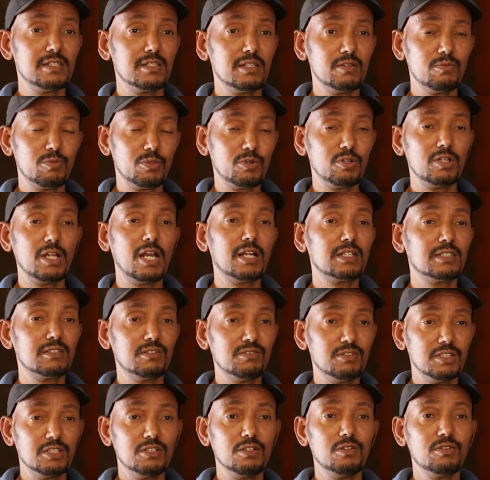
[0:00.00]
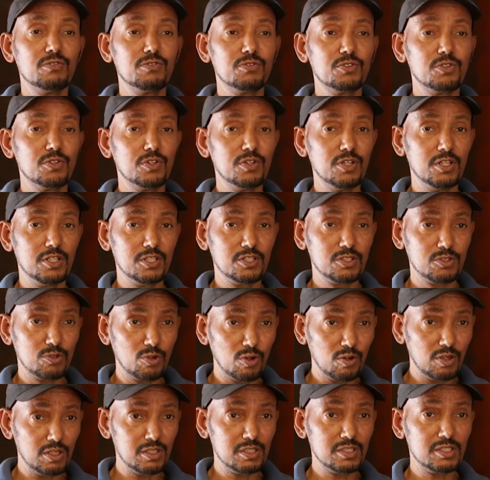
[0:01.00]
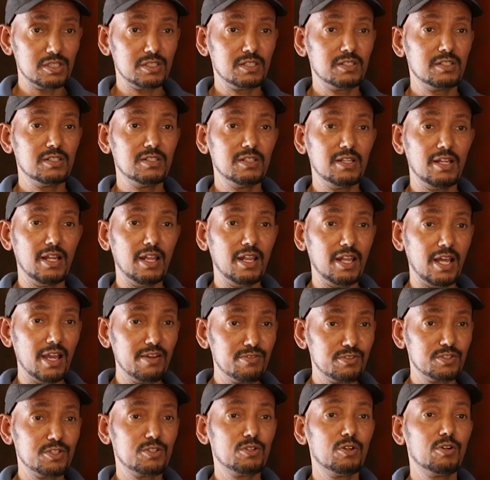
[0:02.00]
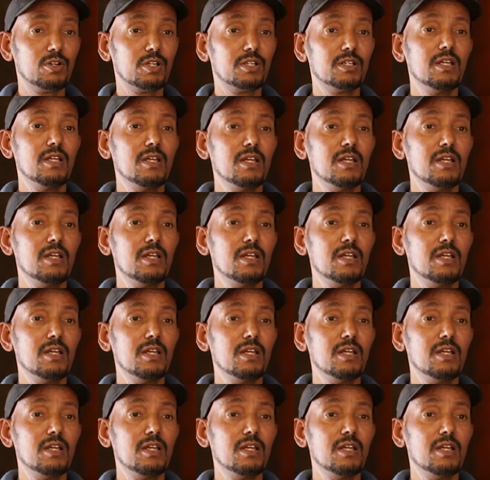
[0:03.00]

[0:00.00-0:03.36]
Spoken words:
and productivity of soils, their livestock,